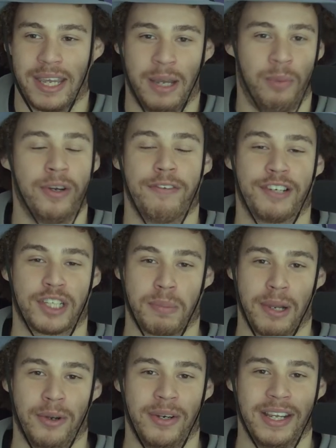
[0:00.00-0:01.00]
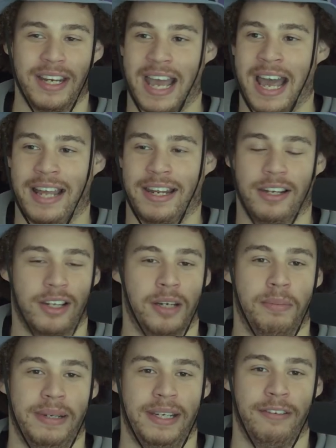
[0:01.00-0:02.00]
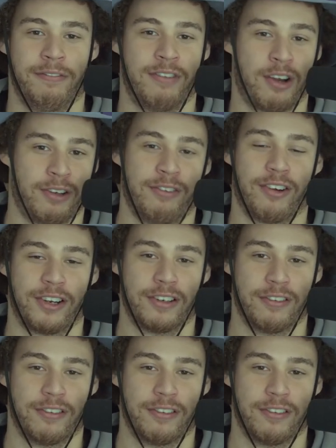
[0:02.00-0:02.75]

It would have exploded, and then I'd be very, very